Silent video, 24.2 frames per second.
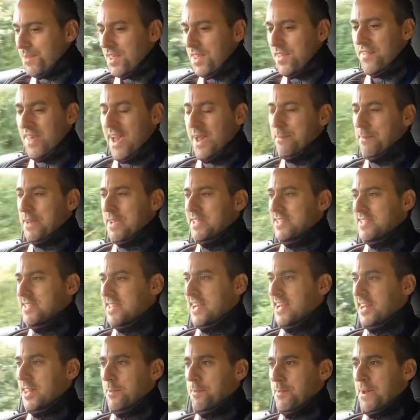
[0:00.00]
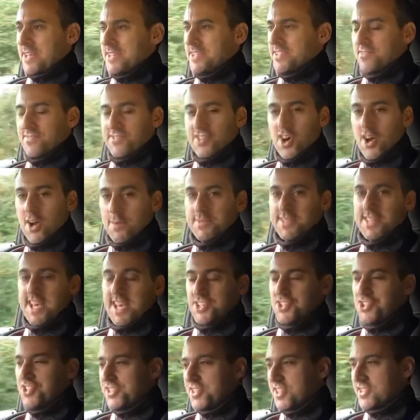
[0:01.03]
That being said, at the best of times, it
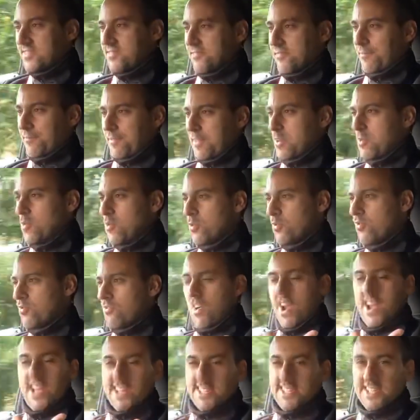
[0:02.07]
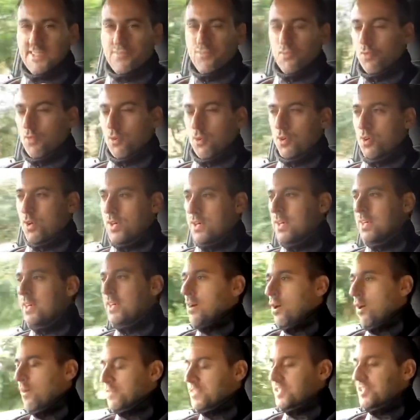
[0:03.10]
actually doesn't feel crazy raw.
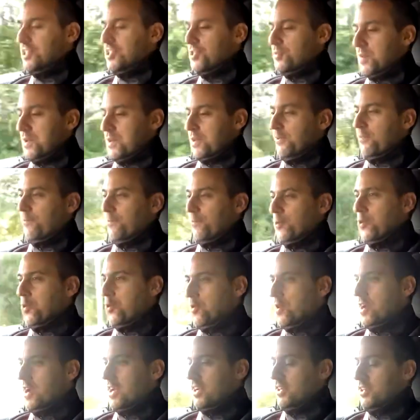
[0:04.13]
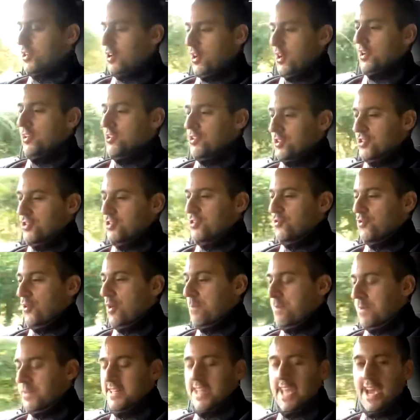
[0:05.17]
Obviously, just when you floor it and kind of just
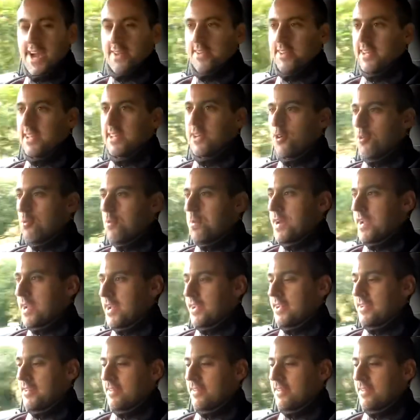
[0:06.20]
drop it down a little bit,